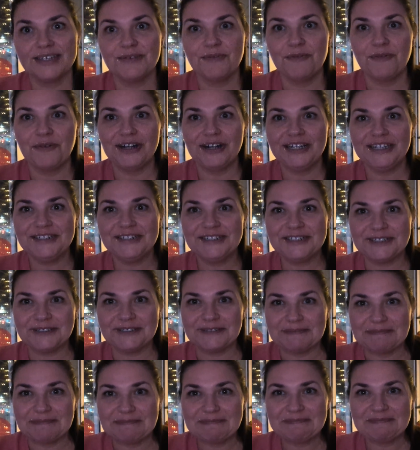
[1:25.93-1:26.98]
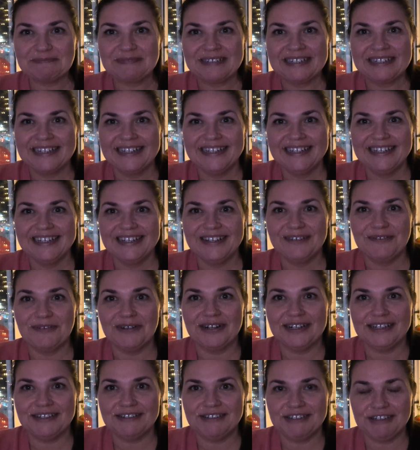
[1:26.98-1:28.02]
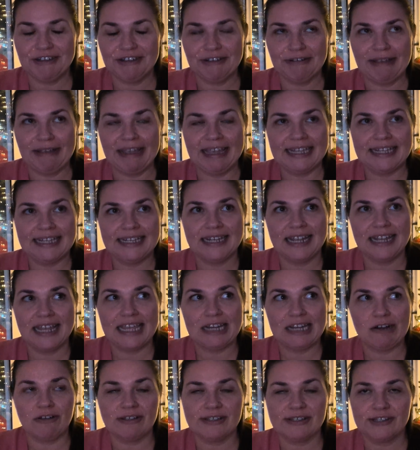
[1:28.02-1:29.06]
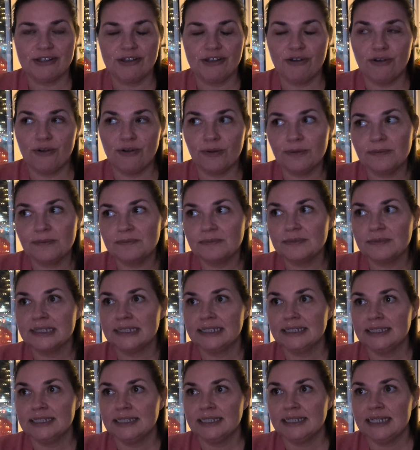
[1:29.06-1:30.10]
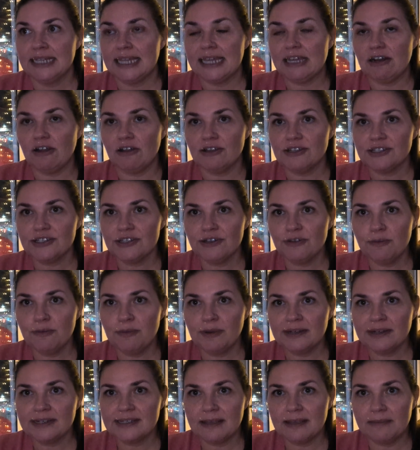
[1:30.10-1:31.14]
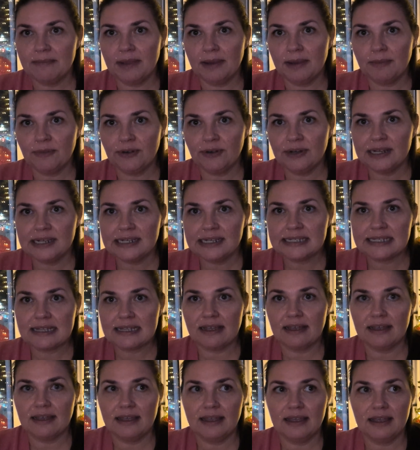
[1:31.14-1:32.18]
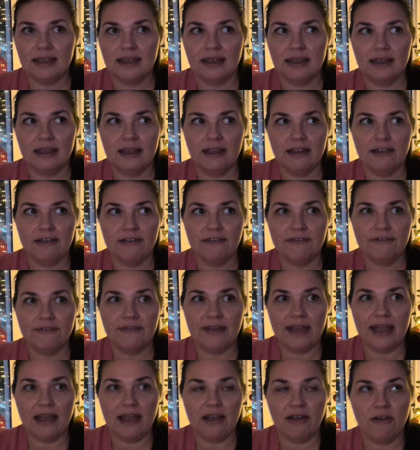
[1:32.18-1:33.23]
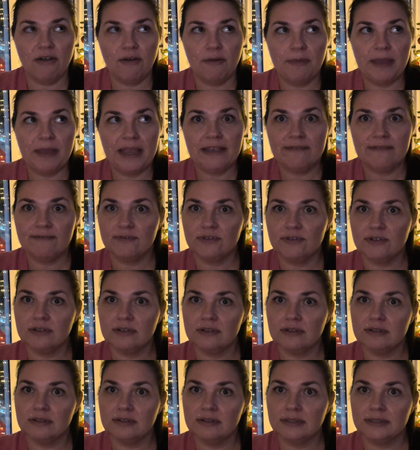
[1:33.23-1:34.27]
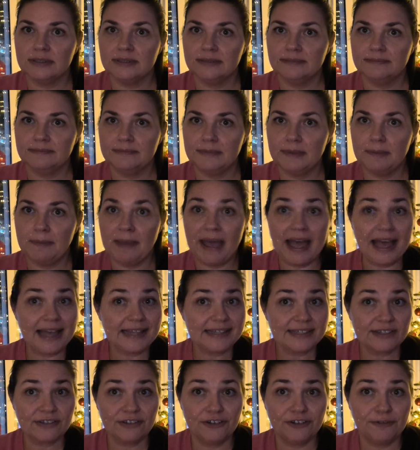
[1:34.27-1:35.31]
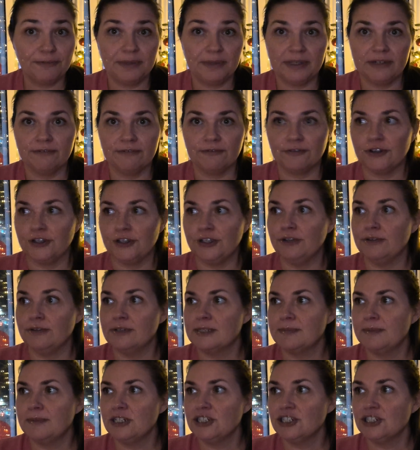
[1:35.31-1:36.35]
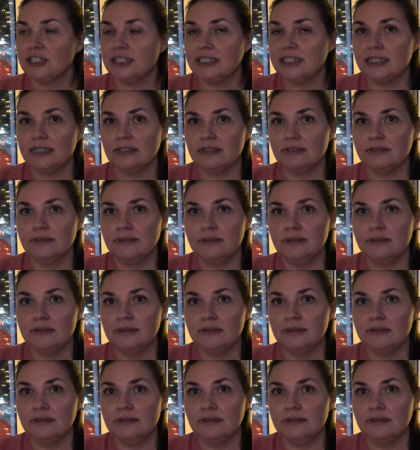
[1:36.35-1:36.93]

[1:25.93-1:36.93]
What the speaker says: what do you do? What do you do? And also, it also brings up memories of how painful the past could have been for you, especially